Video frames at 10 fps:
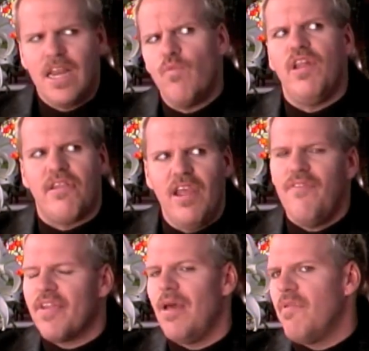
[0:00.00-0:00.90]
it
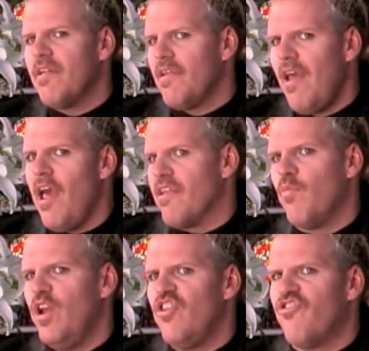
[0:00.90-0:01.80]
received some success,
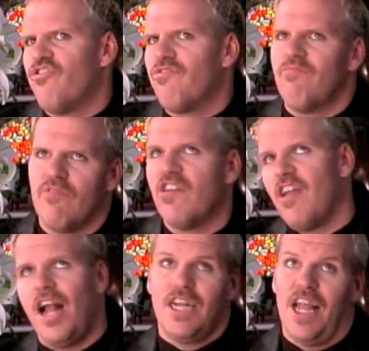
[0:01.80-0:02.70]
which
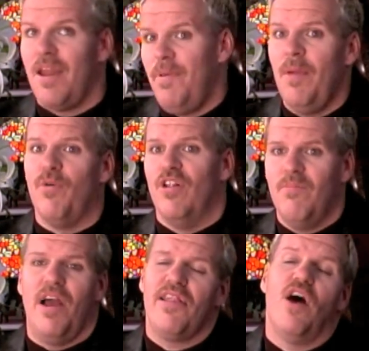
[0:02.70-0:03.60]
shocked a lot of people,
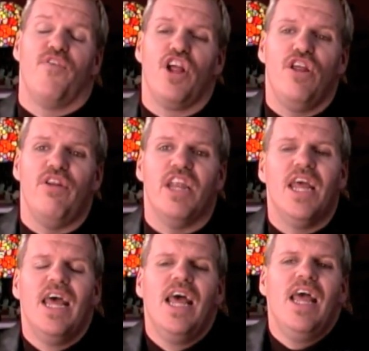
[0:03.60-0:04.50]
and myself included.
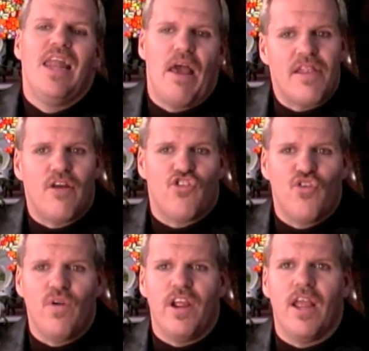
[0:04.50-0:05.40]
And I was out
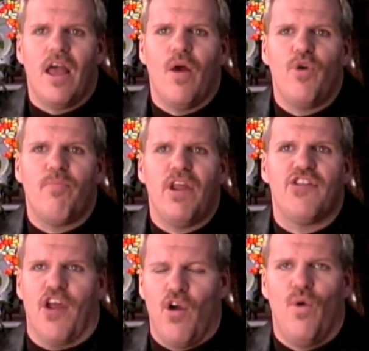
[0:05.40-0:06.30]
touring with my
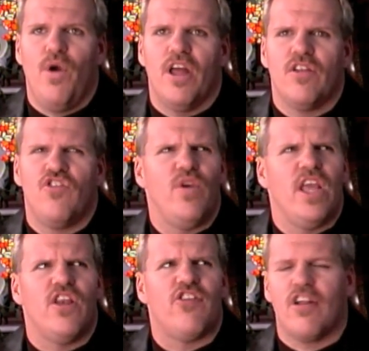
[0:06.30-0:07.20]
show, doing
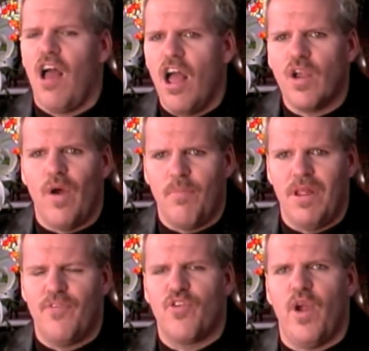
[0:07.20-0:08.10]
it in Chicago, I
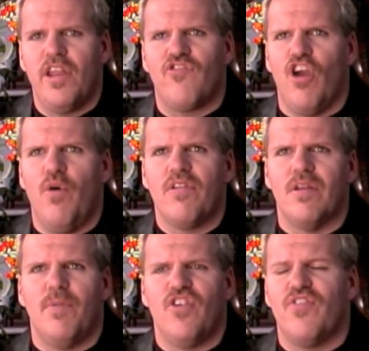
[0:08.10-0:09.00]
believe, with Grace Jones
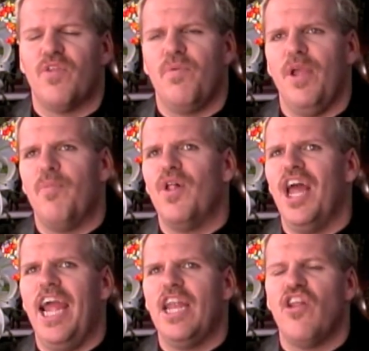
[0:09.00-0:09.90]
and a bunch of other people,
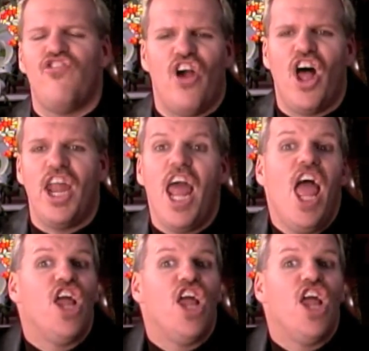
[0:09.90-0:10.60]
and John